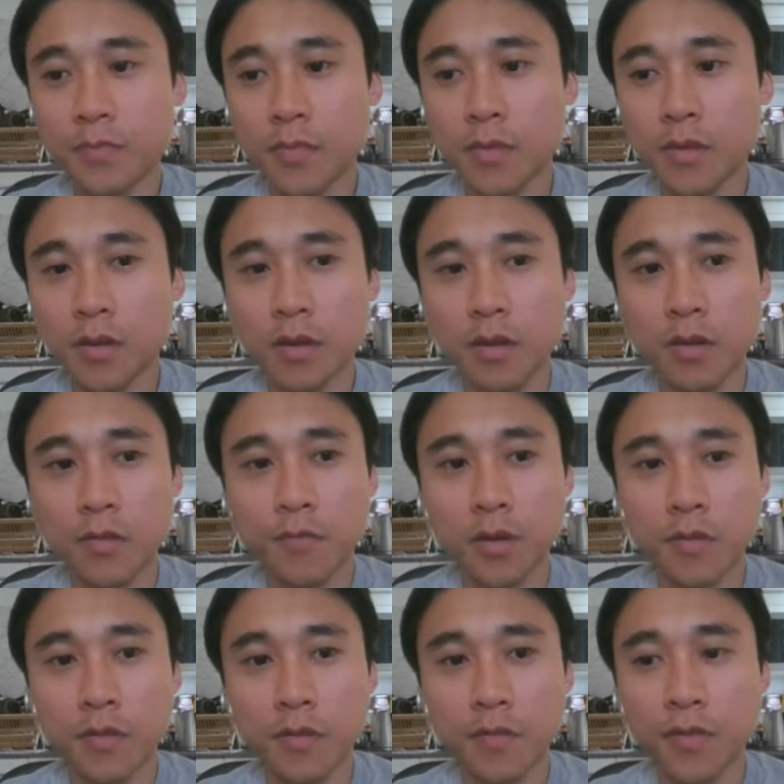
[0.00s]
with
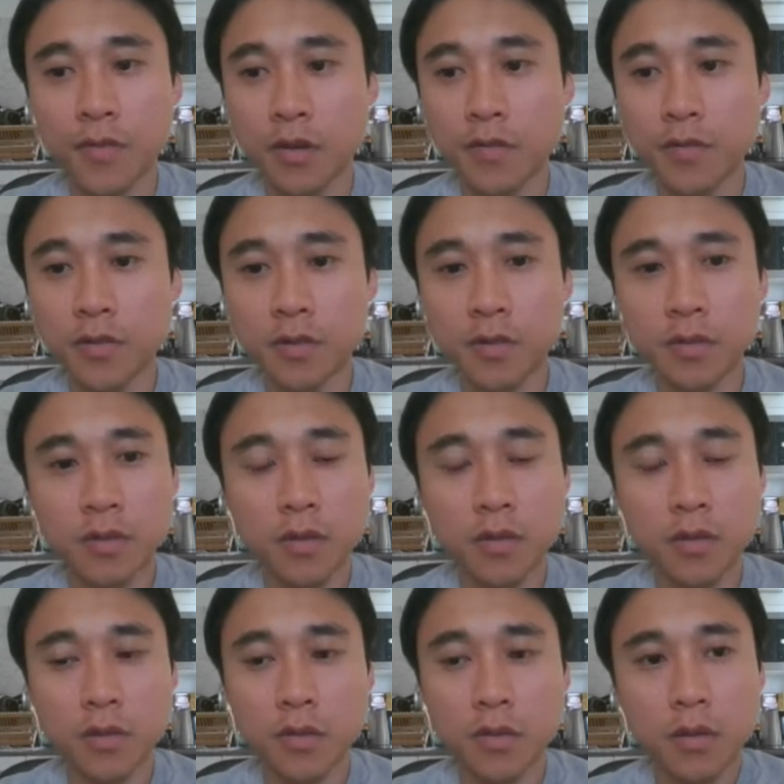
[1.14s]
pocket fives,
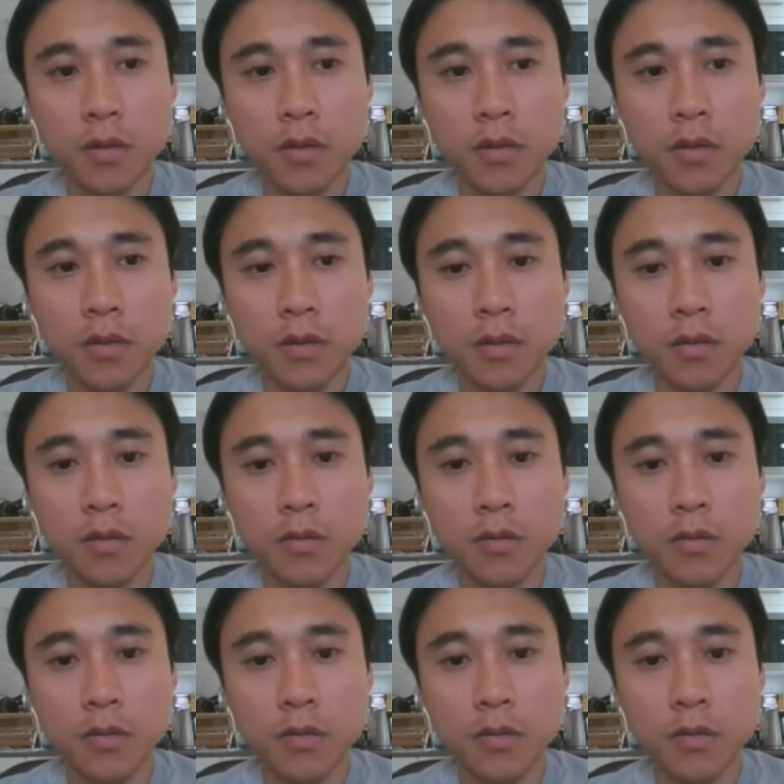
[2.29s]
and